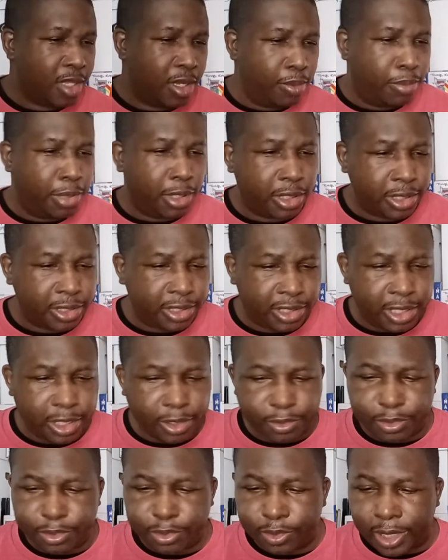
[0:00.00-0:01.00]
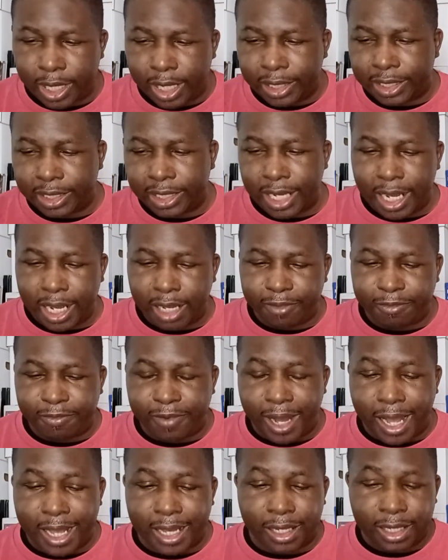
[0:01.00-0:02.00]
The book is still $2.99.
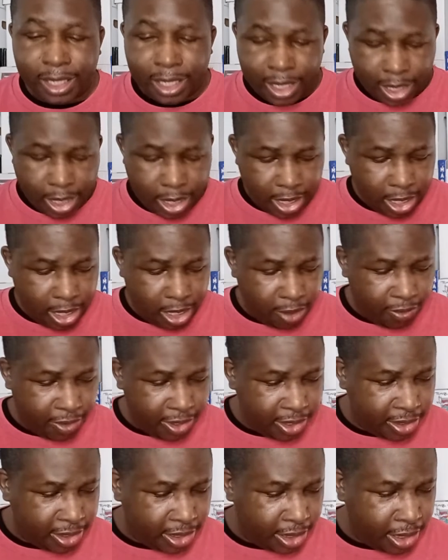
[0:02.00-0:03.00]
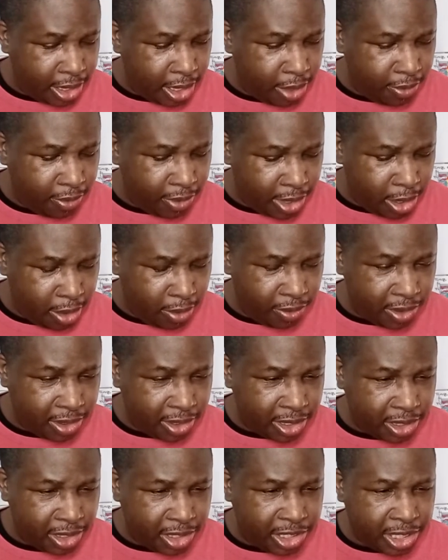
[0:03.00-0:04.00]
Fire. Here is
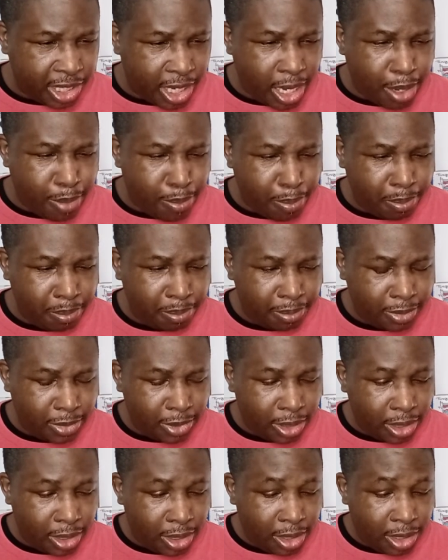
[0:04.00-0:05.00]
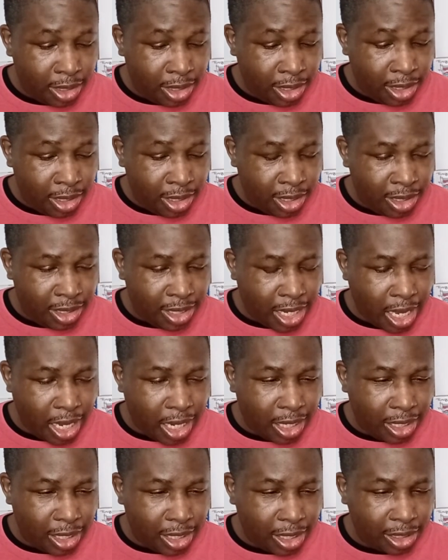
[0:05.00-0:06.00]
a gem
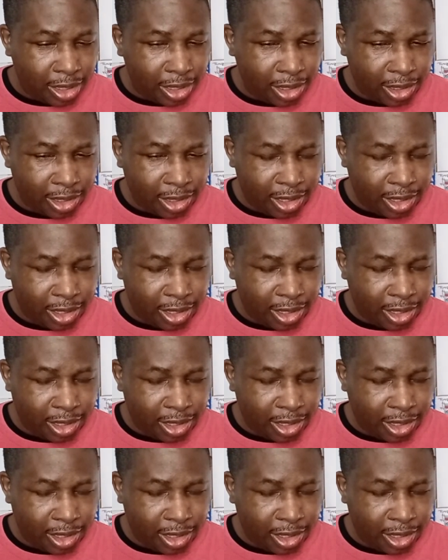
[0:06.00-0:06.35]
that,